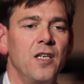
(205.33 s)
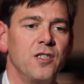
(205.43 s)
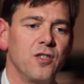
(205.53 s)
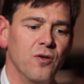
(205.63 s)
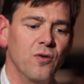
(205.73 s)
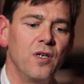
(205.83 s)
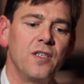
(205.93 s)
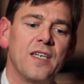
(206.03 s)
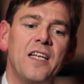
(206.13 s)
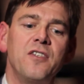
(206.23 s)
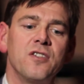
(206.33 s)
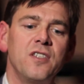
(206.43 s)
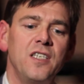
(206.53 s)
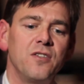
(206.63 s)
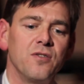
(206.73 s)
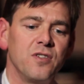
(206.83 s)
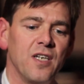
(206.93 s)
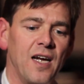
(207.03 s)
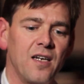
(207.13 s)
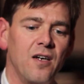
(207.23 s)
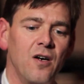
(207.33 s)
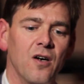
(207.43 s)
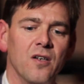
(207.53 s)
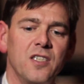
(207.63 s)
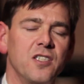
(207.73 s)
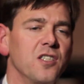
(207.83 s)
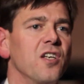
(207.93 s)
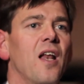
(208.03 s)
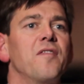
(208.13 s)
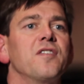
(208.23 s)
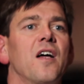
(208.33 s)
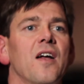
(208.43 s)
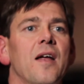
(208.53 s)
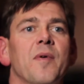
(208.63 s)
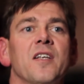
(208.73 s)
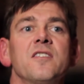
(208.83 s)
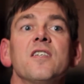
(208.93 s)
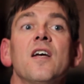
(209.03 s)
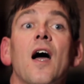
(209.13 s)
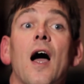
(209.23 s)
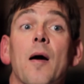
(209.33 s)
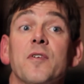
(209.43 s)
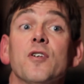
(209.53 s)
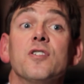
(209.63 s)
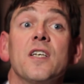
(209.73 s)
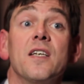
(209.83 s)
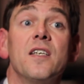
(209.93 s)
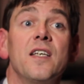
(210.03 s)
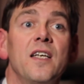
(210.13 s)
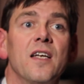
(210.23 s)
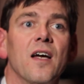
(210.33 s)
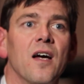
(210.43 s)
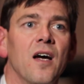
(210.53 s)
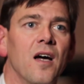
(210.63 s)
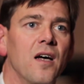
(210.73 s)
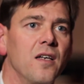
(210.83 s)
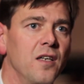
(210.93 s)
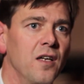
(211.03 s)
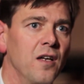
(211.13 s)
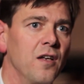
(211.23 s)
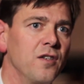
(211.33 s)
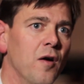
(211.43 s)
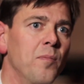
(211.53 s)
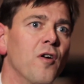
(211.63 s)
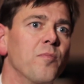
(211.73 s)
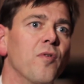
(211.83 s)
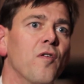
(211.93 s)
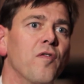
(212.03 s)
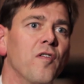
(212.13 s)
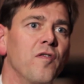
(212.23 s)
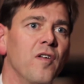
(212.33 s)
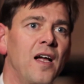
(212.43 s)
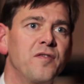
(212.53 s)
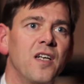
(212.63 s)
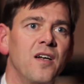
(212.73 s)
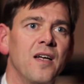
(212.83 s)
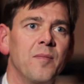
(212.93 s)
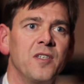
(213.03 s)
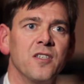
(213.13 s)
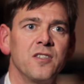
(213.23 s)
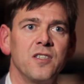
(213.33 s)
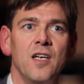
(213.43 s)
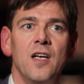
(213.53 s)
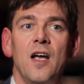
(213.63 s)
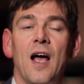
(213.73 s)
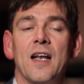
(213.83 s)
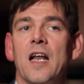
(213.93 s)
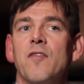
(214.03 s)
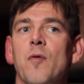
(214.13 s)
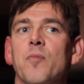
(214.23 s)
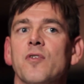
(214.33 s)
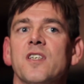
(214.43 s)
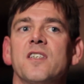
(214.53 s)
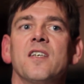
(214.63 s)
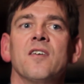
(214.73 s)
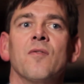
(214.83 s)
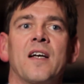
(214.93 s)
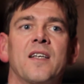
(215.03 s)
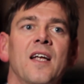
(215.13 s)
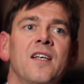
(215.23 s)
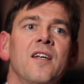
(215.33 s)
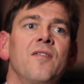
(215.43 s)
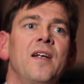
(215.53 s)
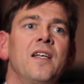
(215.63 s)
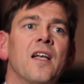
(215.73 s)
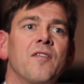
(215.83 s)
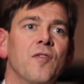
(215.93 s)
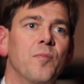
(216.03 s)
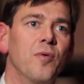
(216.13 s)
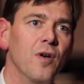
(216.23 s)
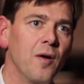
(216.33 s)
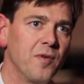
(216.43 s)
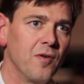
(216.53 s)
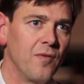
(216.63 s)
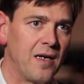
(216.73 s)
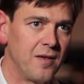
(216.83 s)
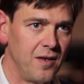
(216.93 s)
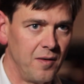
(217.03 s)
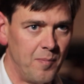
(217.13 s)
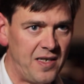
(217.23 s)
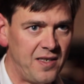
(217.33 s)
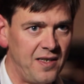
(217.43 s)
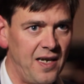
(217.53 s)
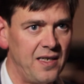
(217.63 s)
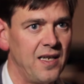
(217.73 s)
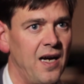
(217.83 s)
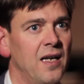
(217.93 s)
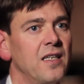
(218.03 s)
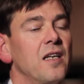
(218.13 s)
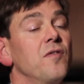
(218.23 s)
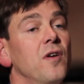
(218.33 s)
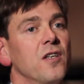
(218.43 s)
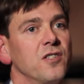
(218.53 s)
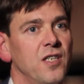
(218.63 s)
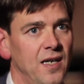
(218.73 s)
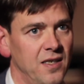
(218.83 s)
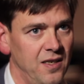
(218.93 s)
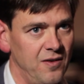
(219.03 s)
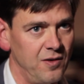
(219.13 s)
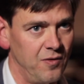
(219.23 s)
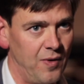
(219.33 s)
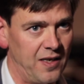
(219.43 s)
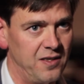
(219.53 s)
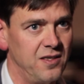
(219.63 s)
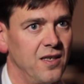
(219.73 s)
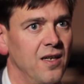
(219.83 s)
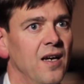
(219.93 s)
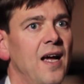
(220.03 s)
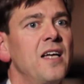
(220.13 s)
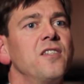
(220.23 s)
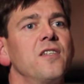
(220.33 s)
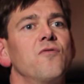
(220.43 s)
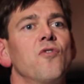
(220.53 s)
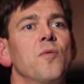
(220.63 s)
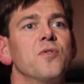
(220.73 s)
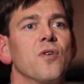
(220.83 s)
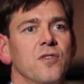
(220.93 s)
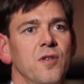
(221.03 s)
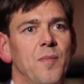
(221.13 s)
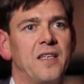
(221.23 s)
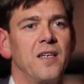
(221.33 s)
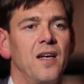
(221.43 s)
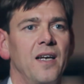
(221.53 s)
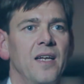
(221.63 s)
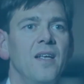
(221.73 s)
So they just need to check, oh, this is a lifestyle image. I'm using the upload profile for lifestyle images, and that will put it in the right category, that will pull up the right metadata, that will assign the right asset groups automatically.